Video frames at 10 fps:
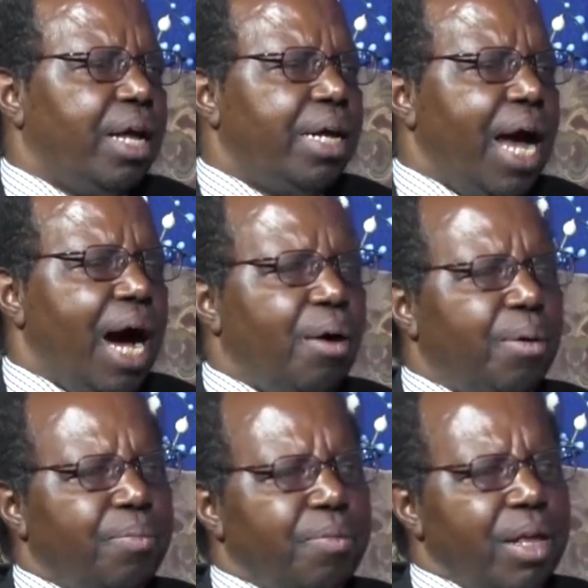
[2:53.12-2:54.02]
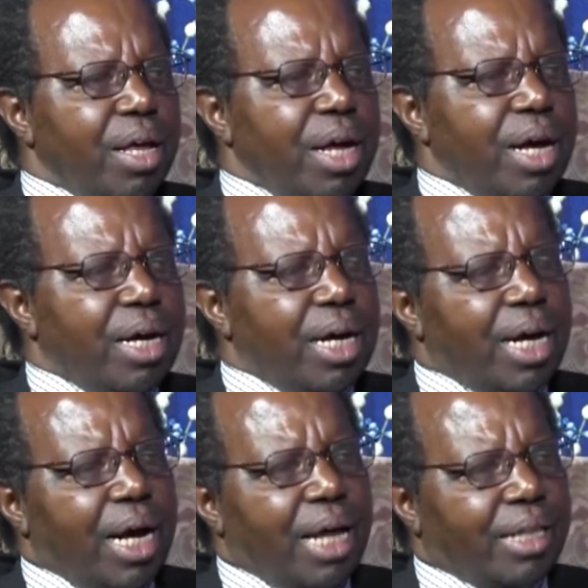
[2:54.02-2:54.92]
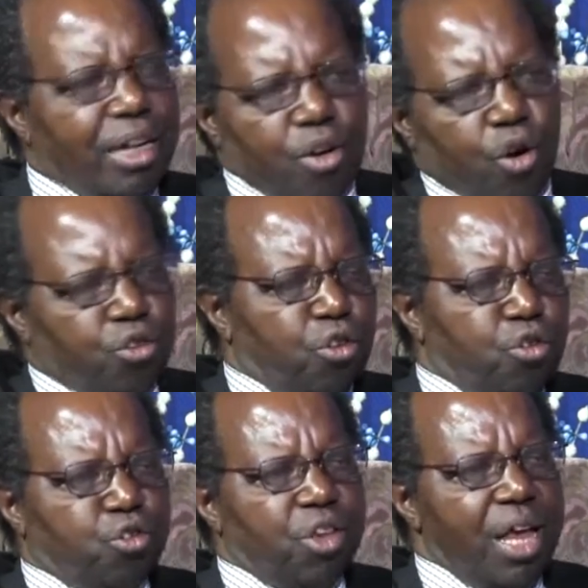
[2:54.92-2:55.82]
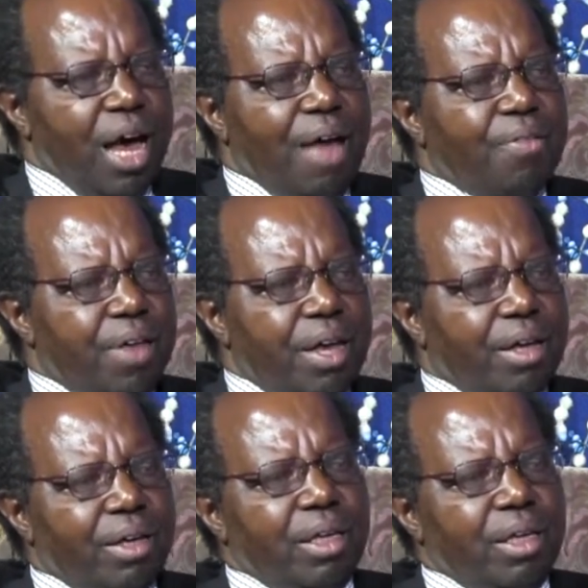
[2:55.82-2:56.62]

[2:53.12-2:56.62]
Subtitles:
Now, and then goes on to say, and they